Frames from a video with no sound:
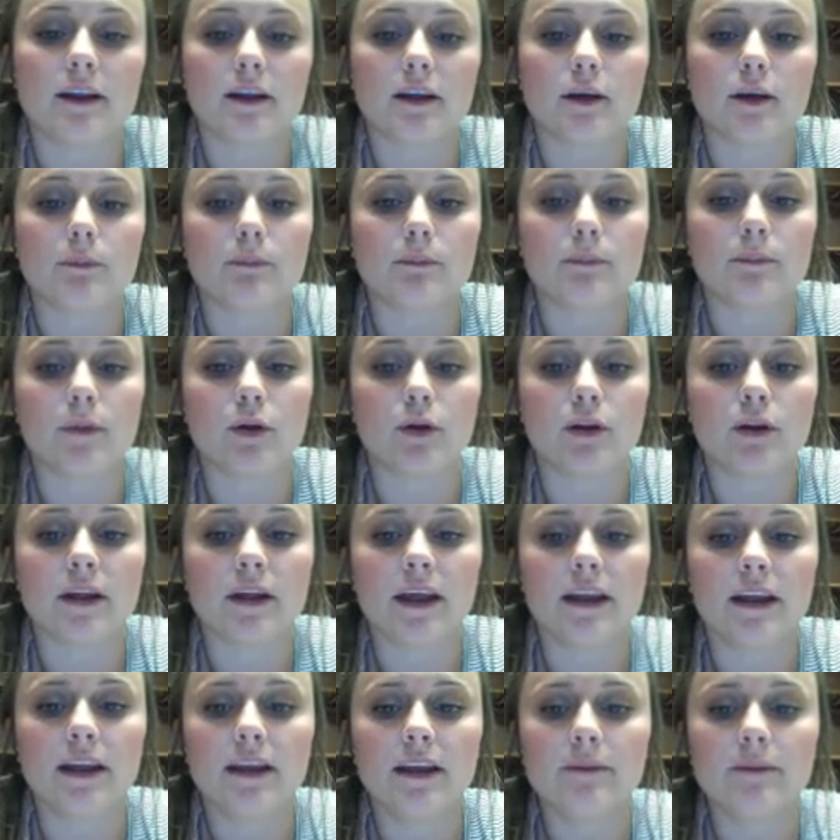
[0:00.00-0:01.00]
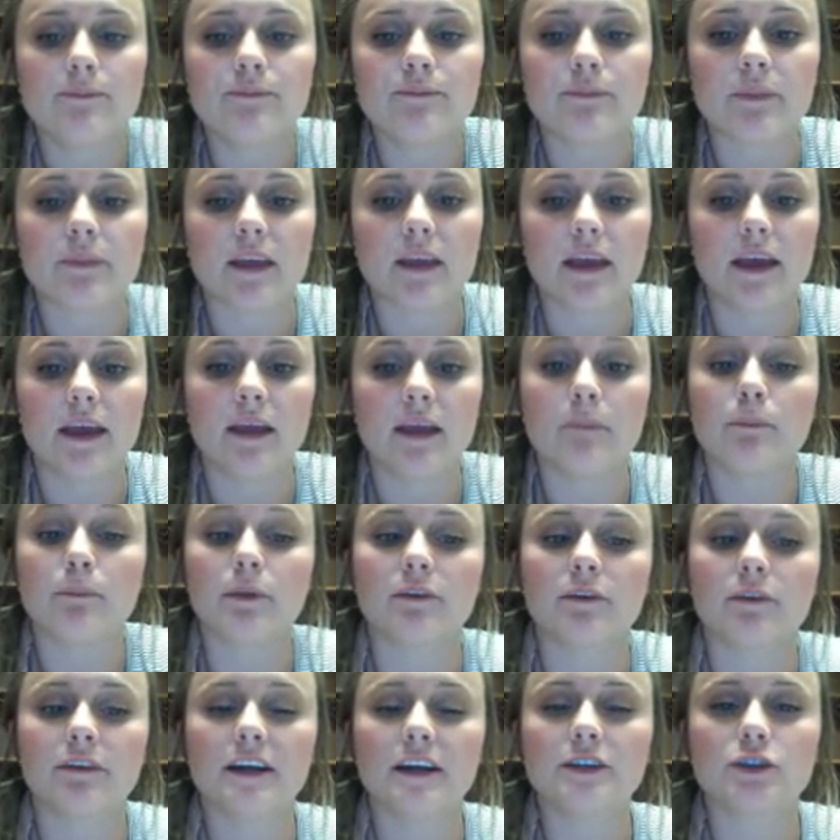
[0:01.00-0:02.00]
communicating, and
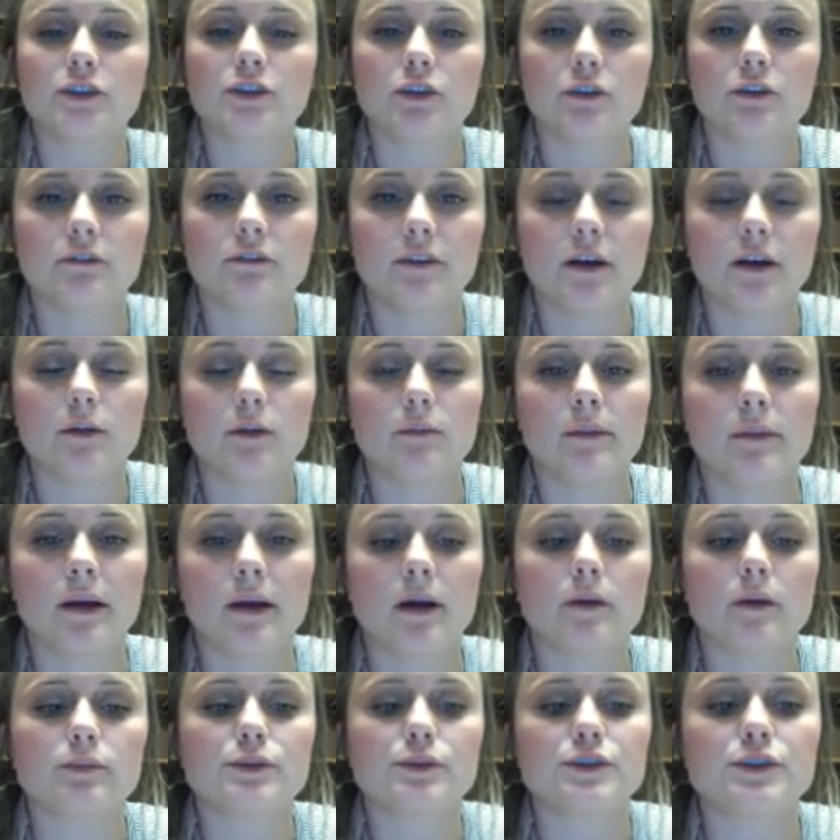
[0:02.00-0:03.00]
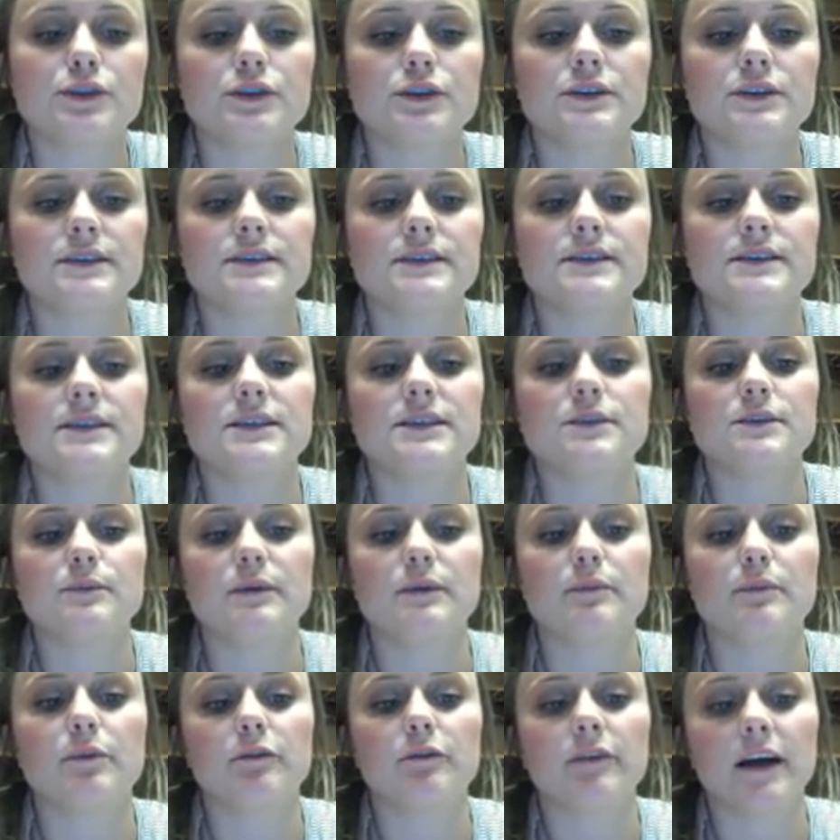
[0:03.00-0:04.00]
professional development opportunities need to be
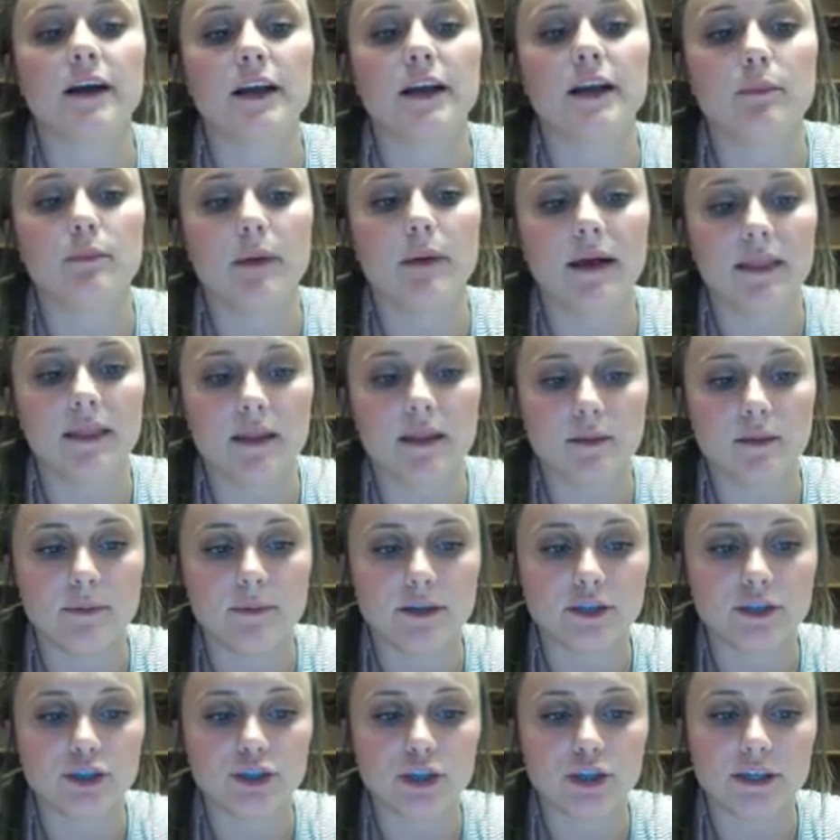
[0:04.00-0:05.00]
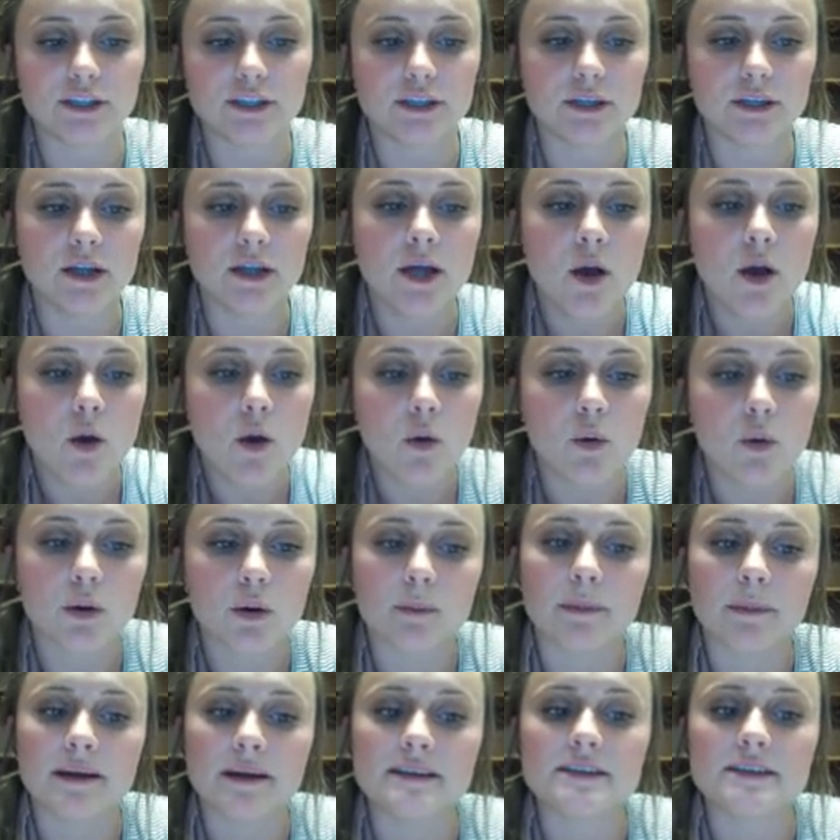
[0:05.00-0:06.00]
provided by the administration or
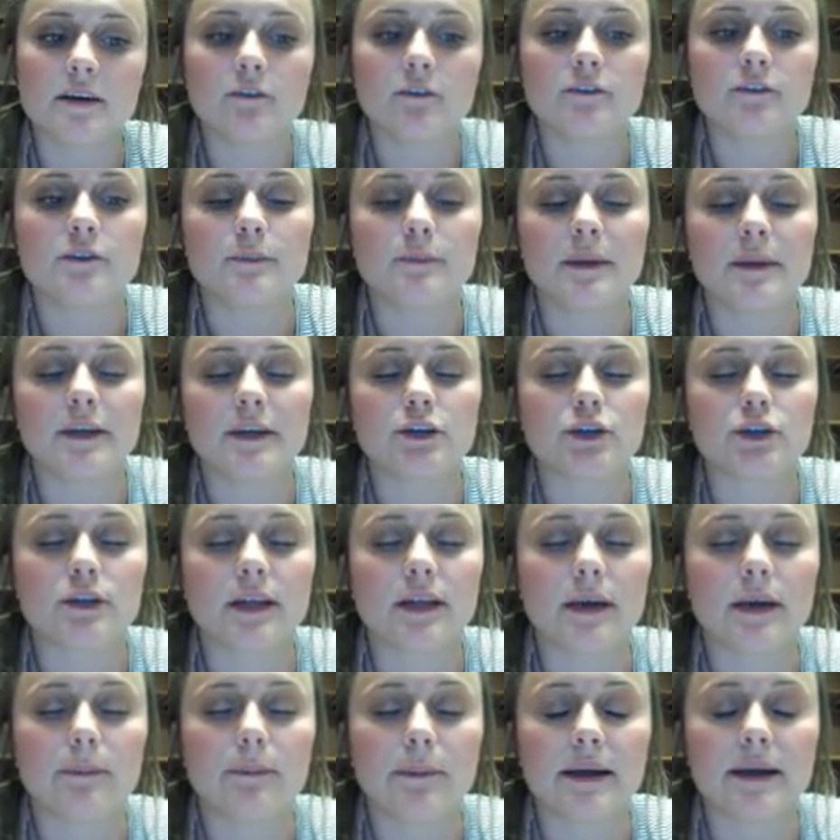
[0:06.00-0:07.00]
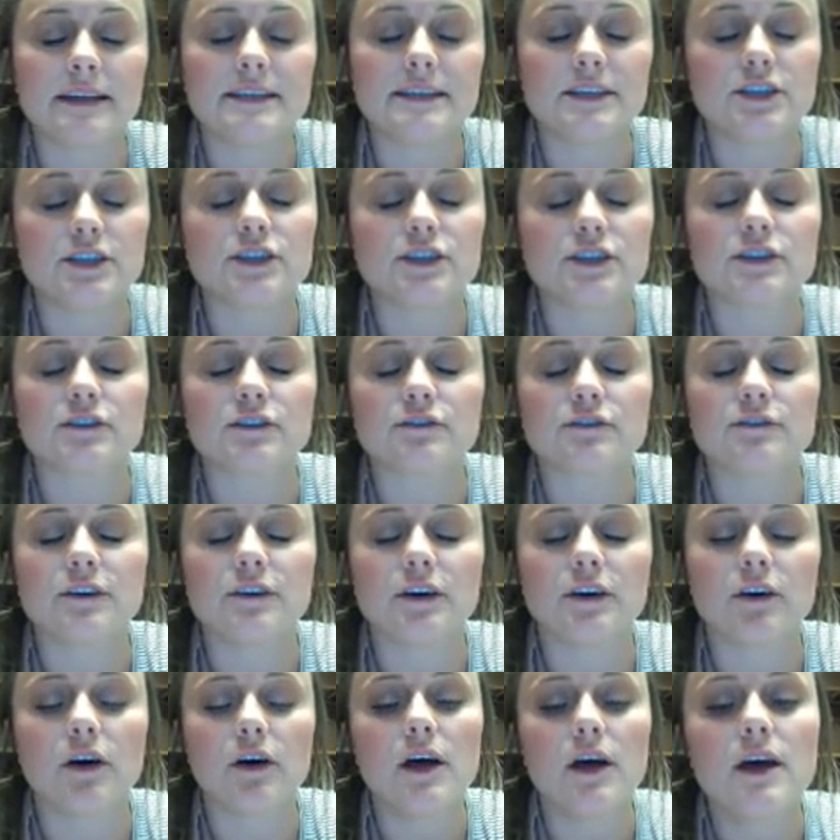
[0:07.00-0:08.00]
myself to make sure that my teachers
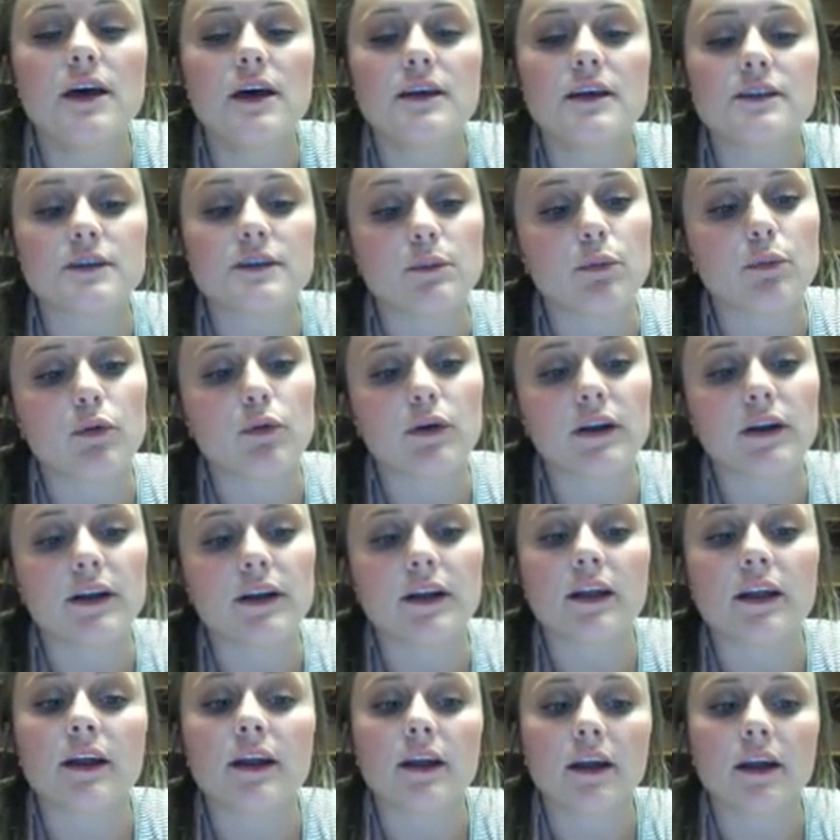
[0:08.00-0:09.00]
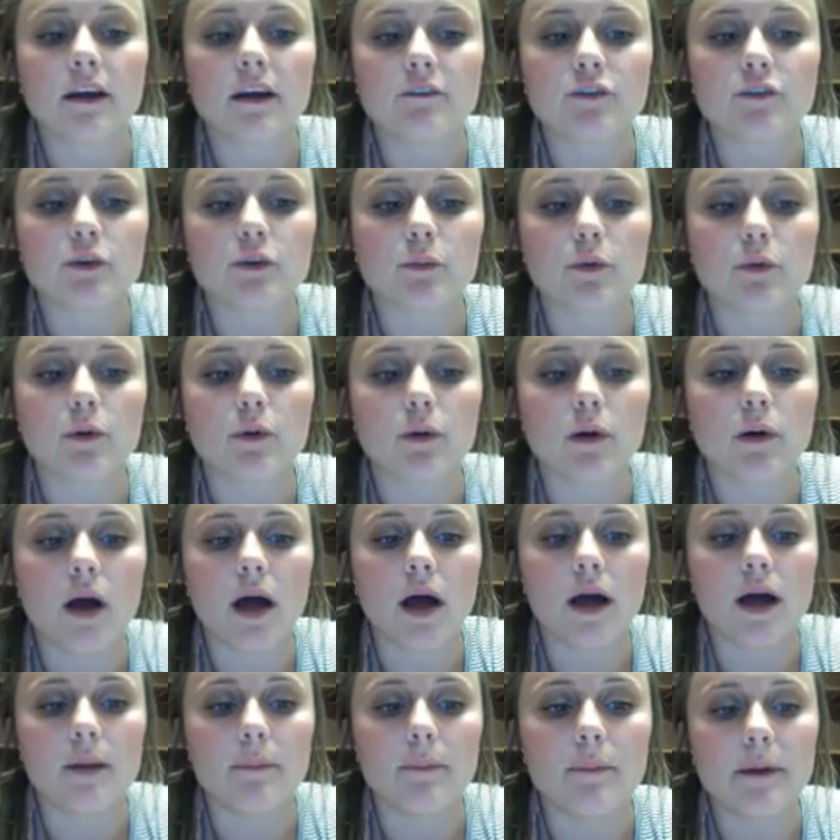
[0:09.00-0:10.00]
feel supported and comfortable
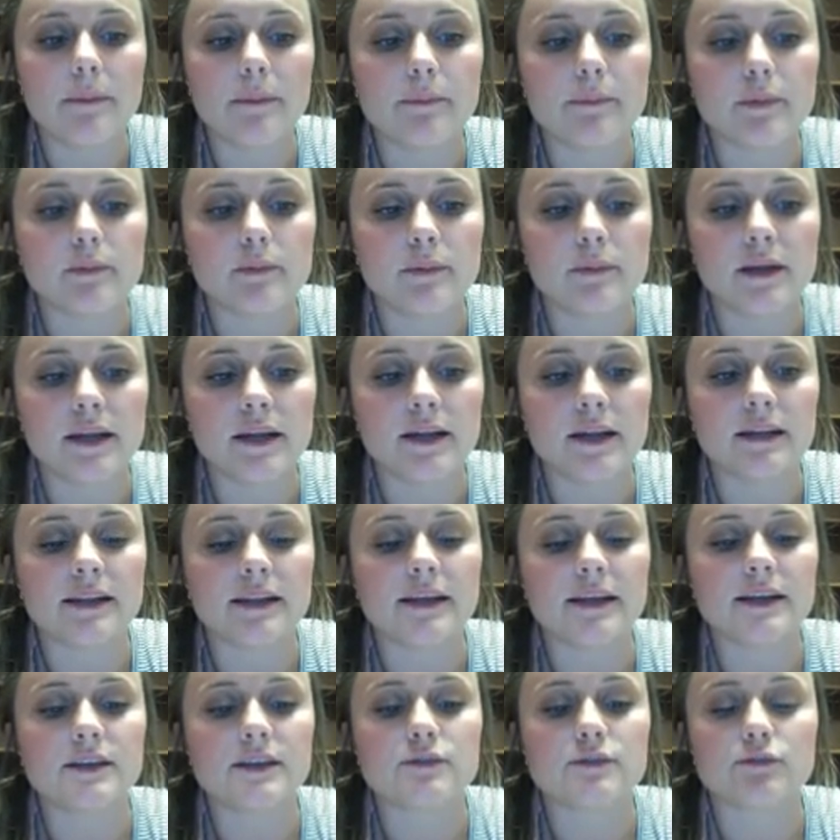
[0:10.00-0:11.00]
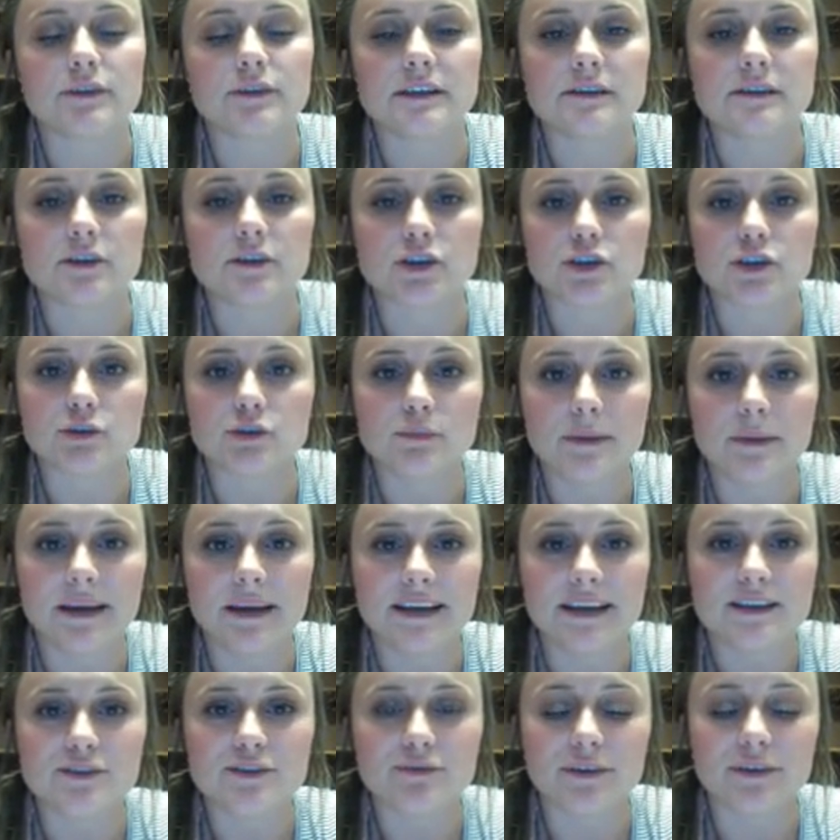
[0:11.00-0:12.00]
implementing this
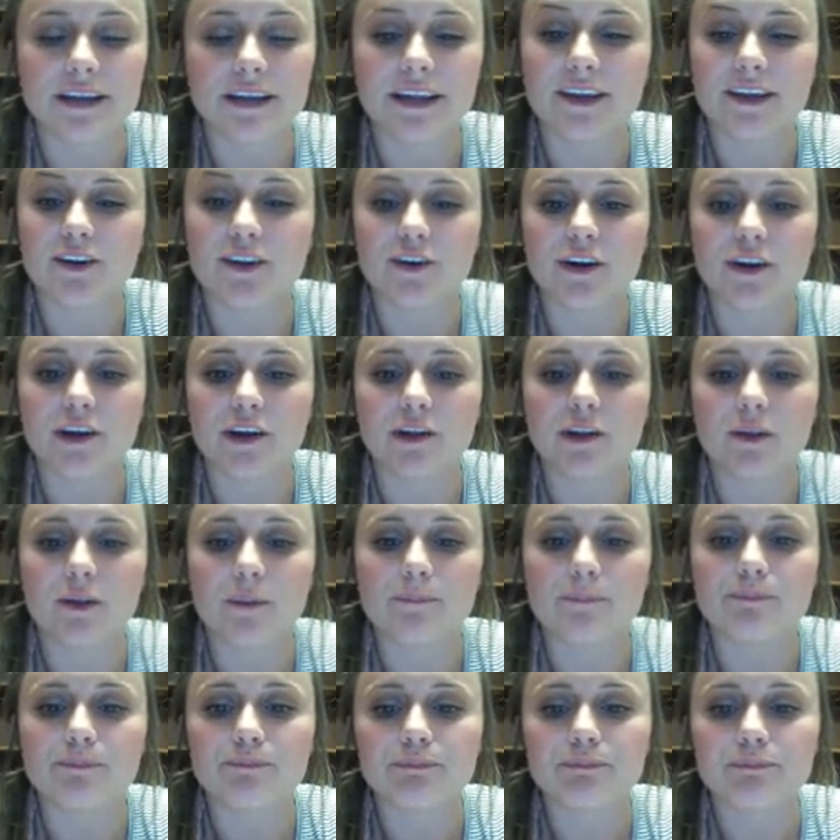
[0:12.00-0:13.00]
research-based reading curriculum.